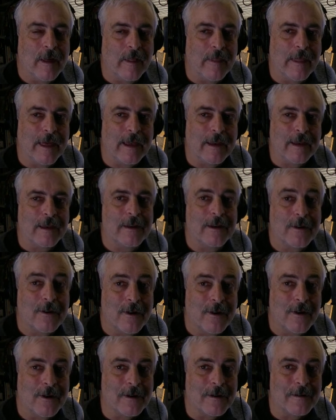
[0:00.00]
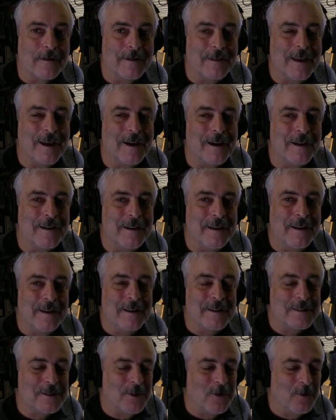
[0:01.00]
Now, that can occur, yeah.
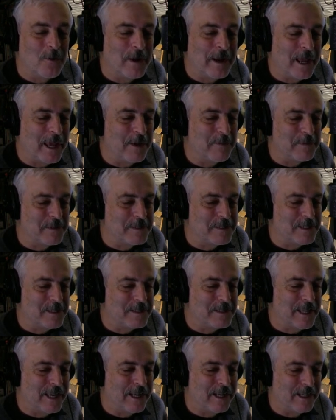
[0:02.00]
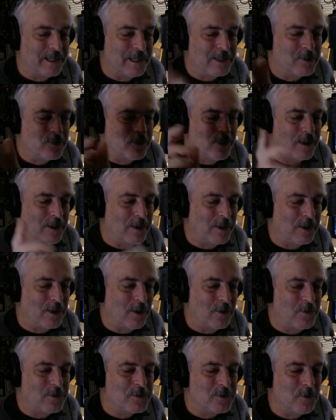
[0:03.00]
So what happens is that electron
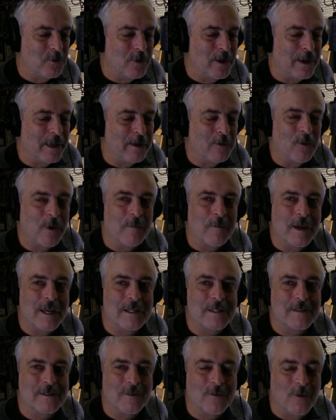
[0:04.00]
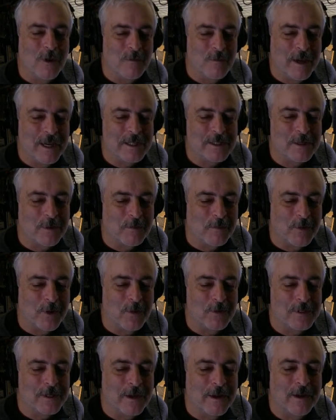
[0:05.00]
goes away. What makes a
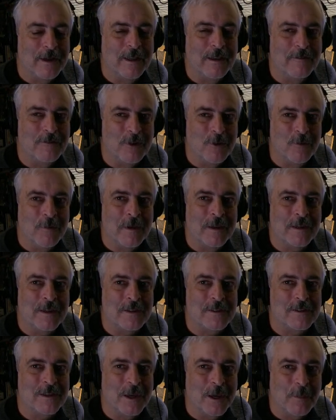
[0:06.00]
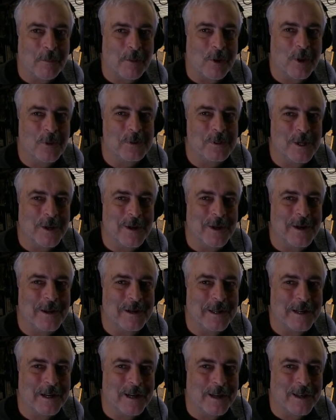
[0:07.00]
proton? If you mix a
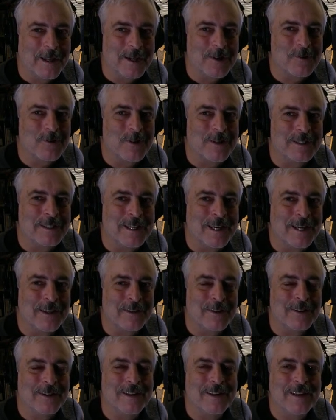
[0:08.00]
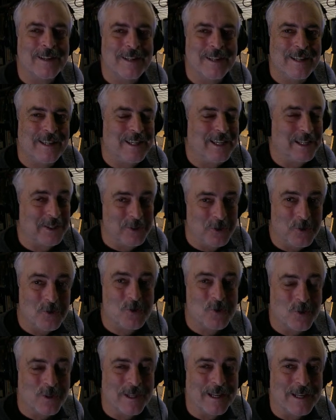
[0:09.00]
proton and an electron together, it
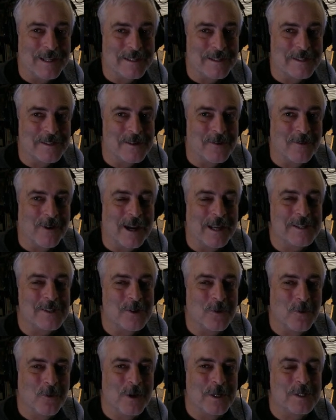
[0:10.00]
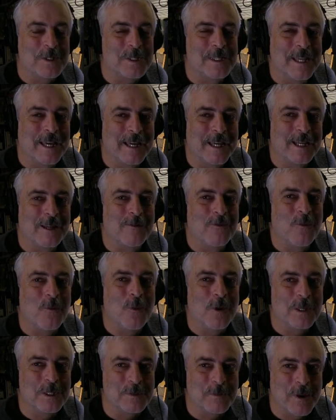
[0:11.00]
neutralizes it, right? So one's negative
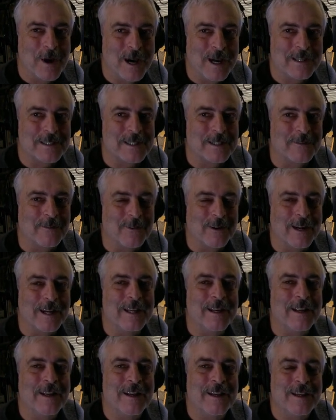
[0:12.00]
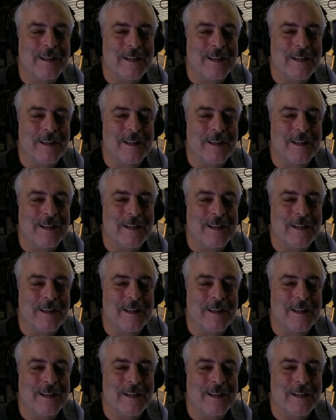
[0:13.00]
and one's positive, right?